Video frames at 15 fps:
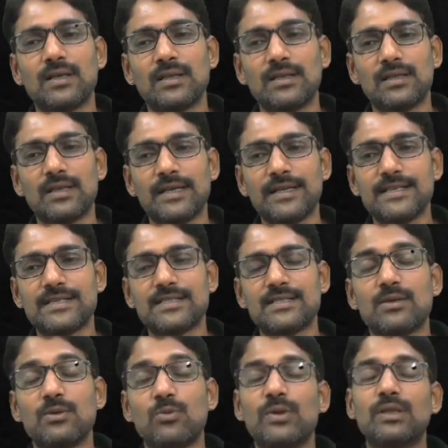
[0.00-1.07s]
that
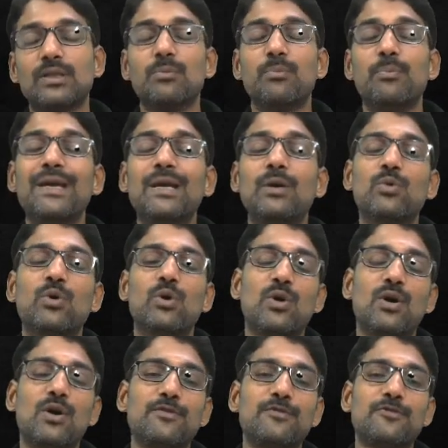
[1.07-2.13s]
is with big
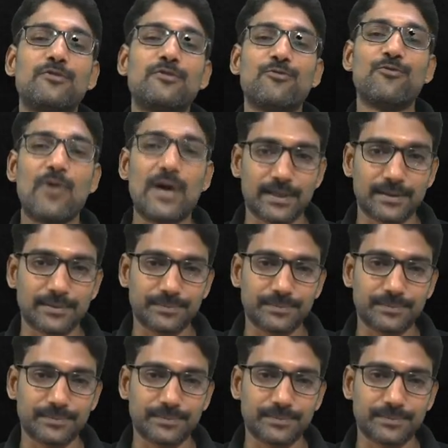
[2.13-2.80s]
O of 1.